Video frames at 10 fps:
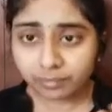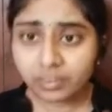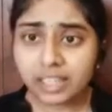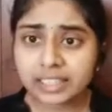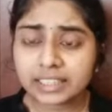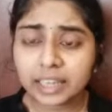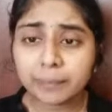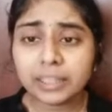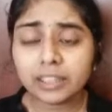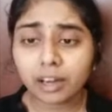determined
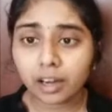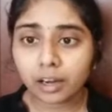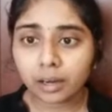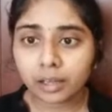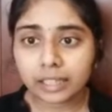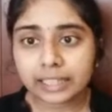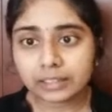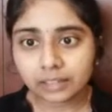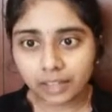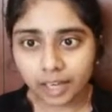in the
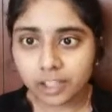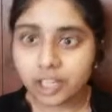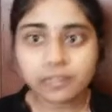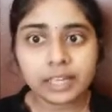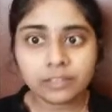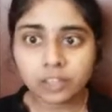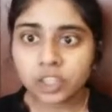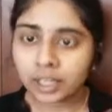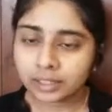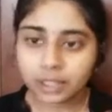country in which
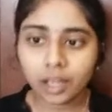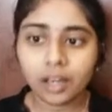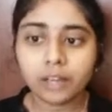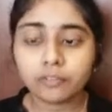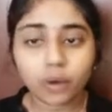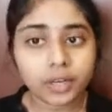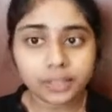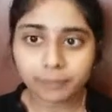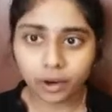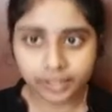the foreign
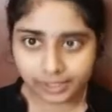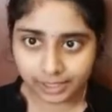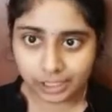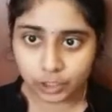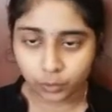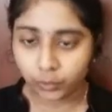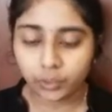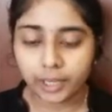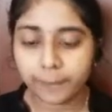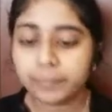bond is issued. Okay,
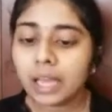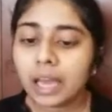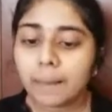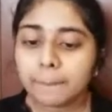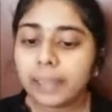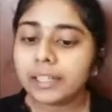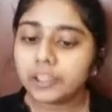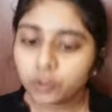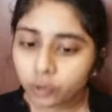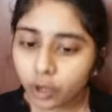but in
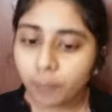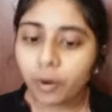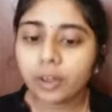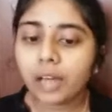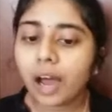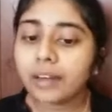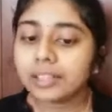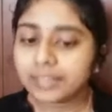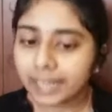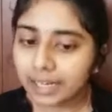Euro bond are
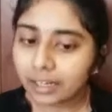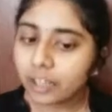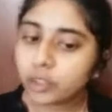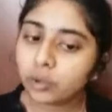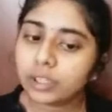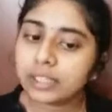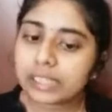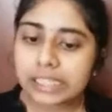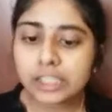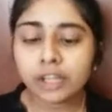tailored to the needs
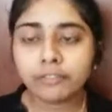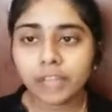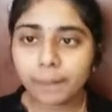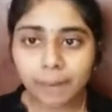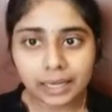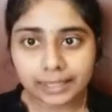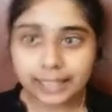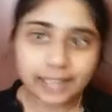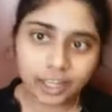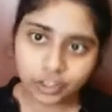of the
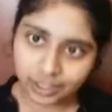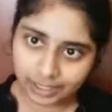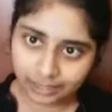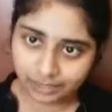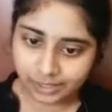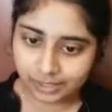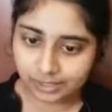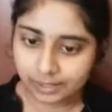multinational investors.